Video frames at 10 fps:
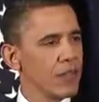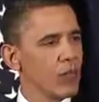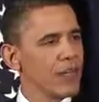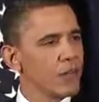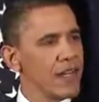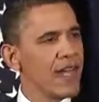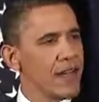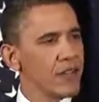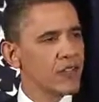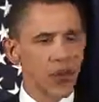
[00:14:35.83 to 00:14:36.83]
would have been
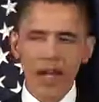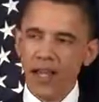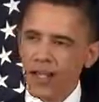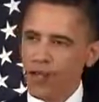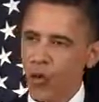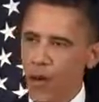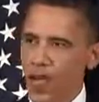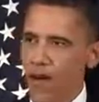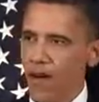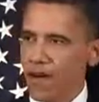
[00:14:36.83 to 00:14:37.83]
a betrayal of who
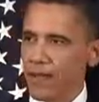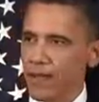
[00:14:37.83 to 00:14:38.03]
we are.